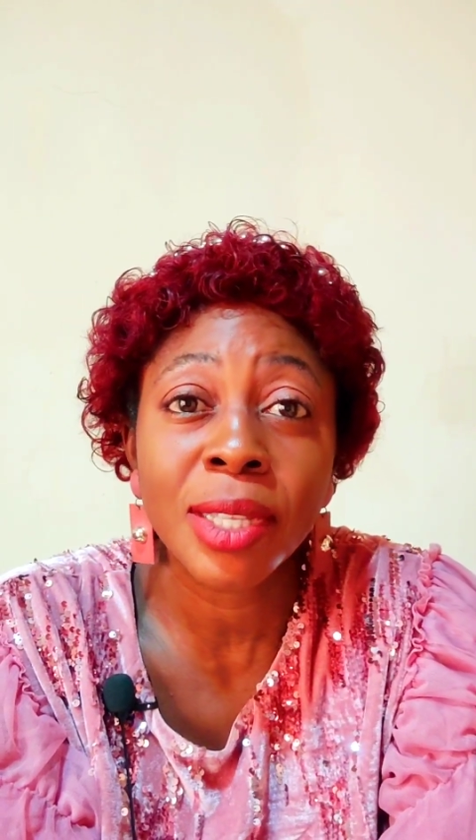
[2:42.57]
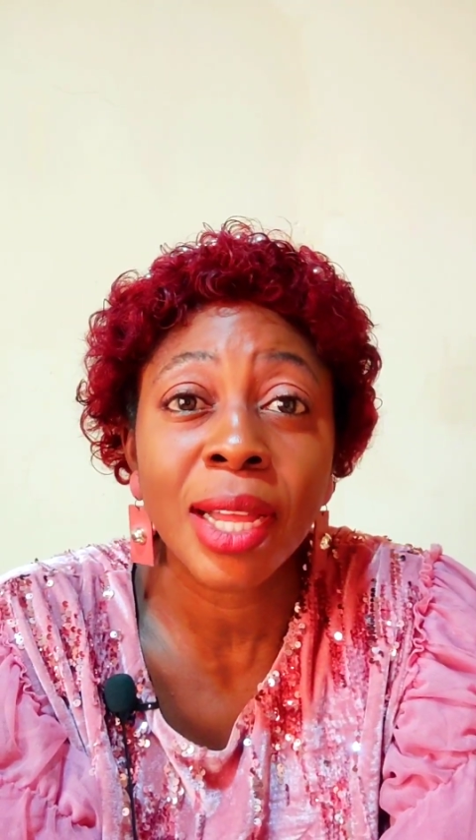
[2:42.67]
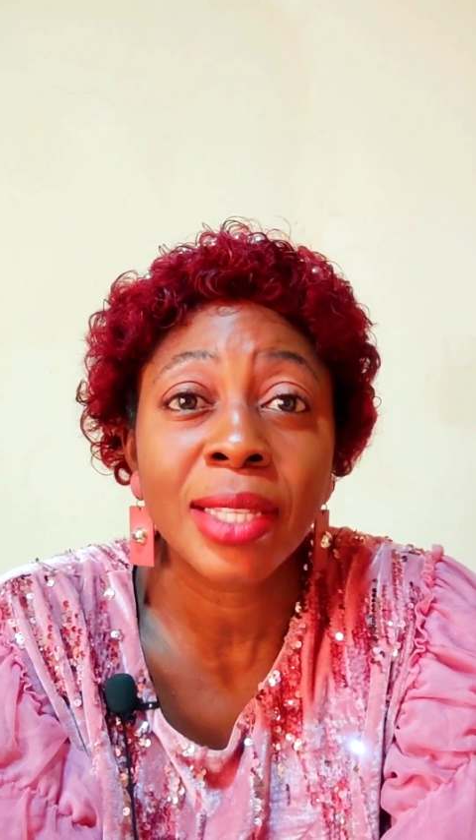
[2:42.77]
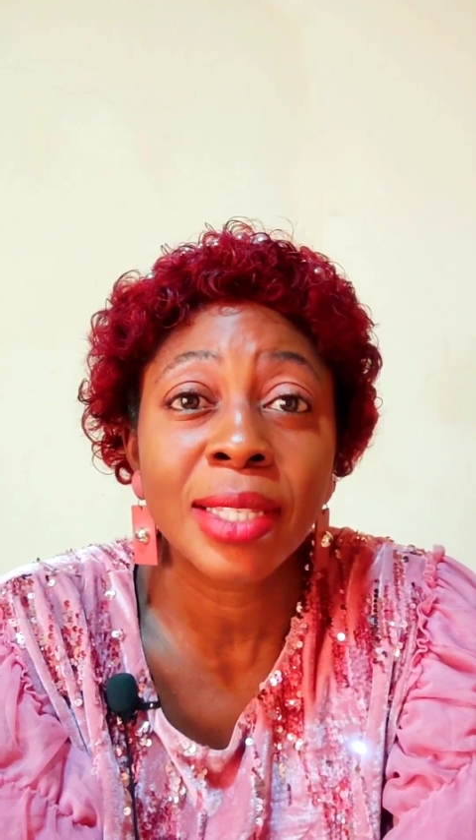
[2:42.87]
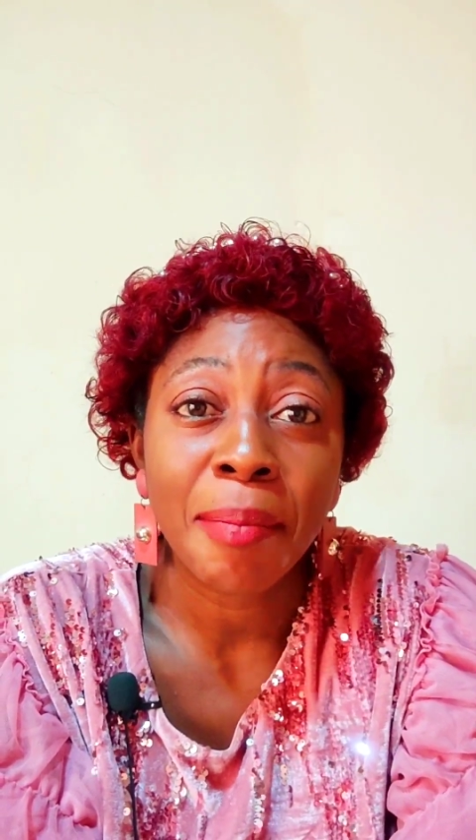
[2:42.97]

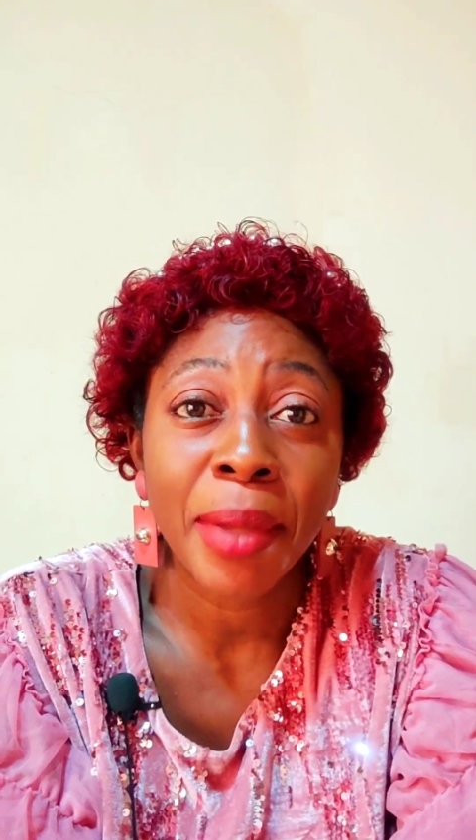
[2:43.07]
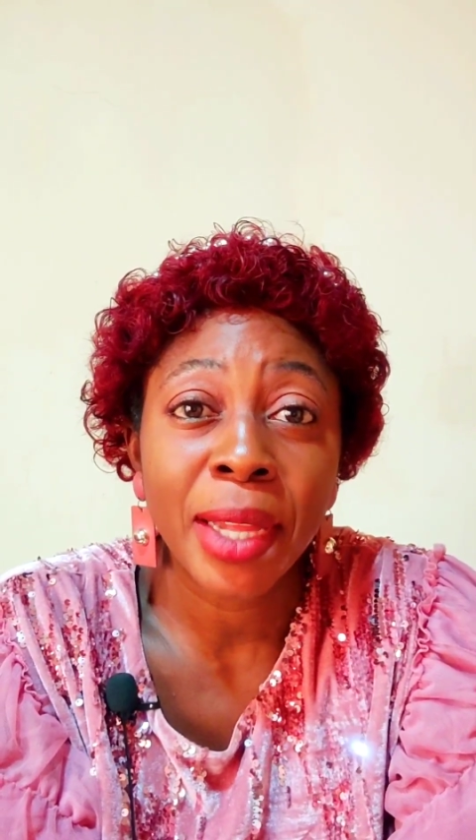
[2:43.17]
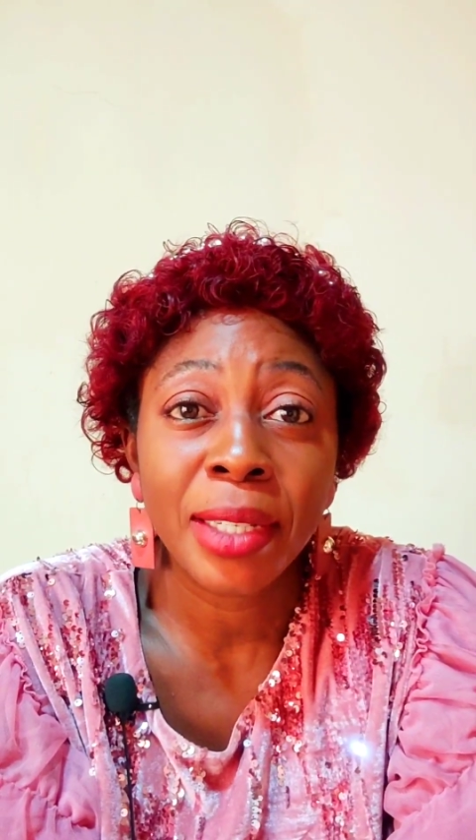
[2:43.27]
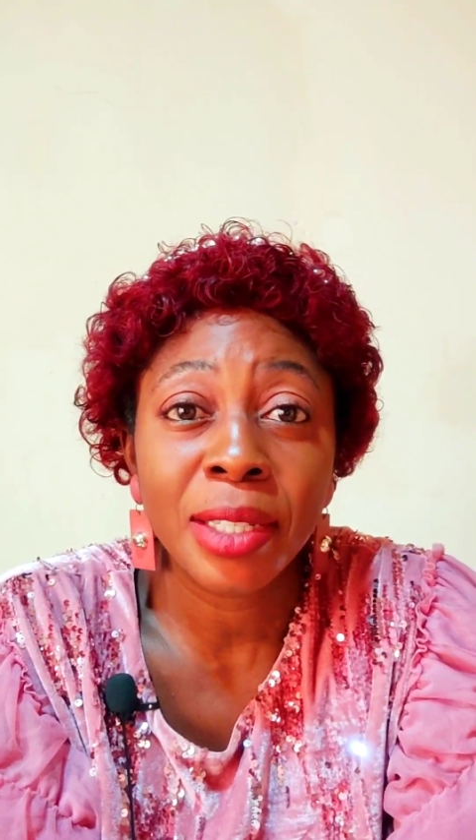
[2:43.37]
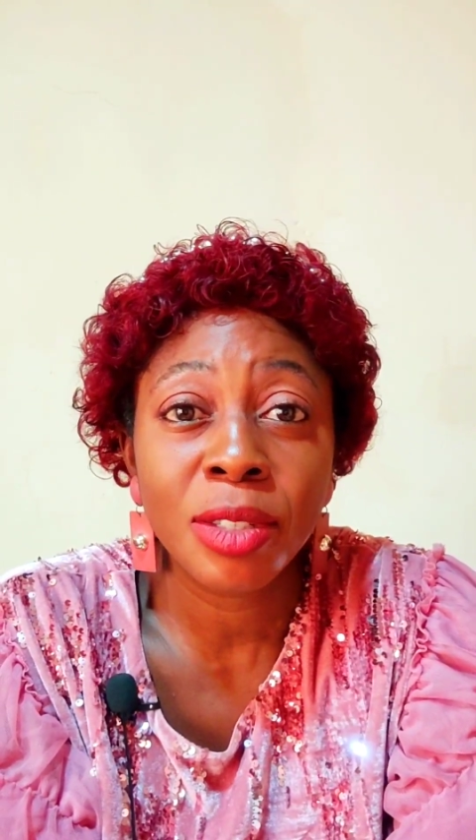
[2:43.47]
that
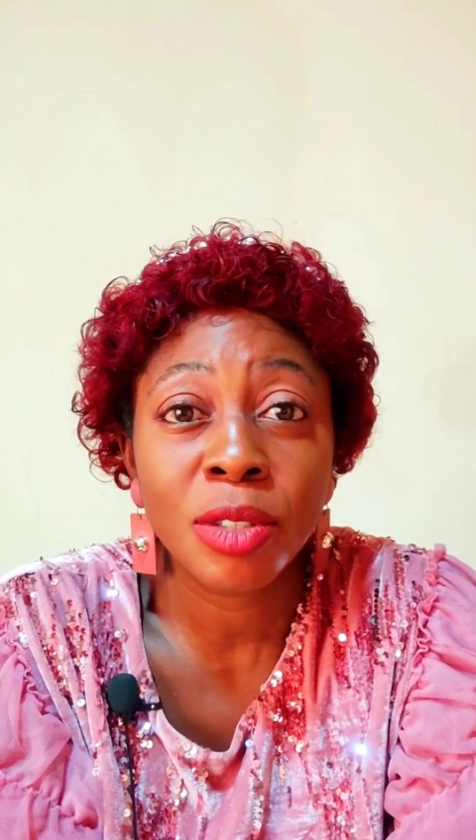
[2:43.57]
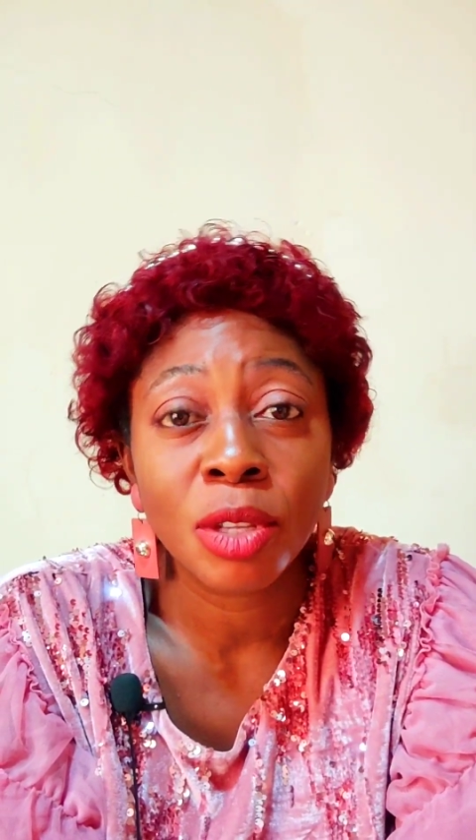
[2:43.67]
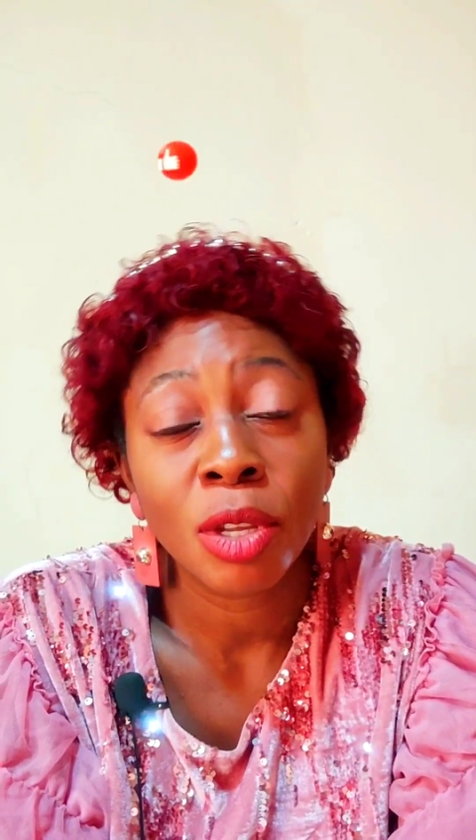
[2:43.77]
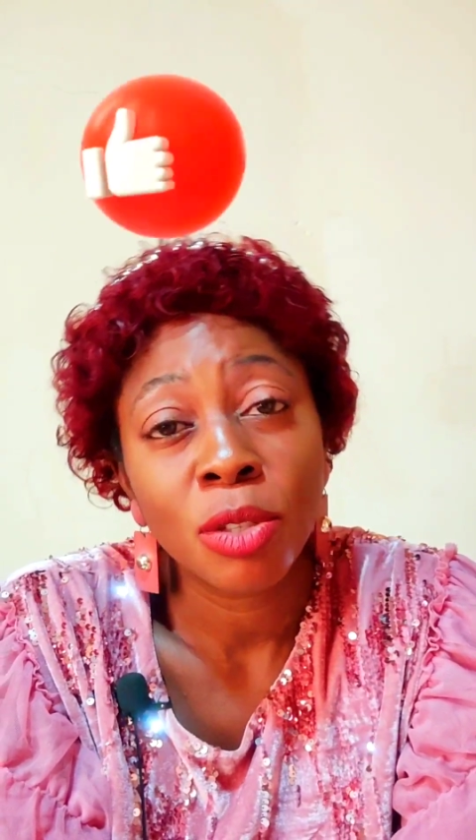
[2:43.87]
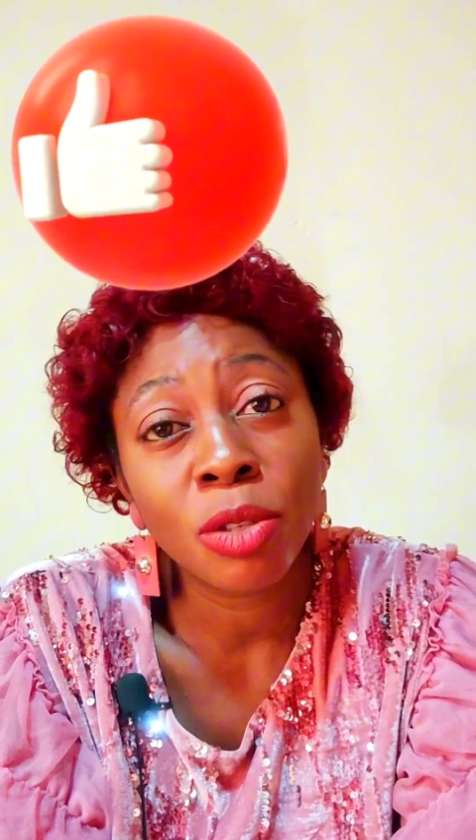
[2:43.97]
appendix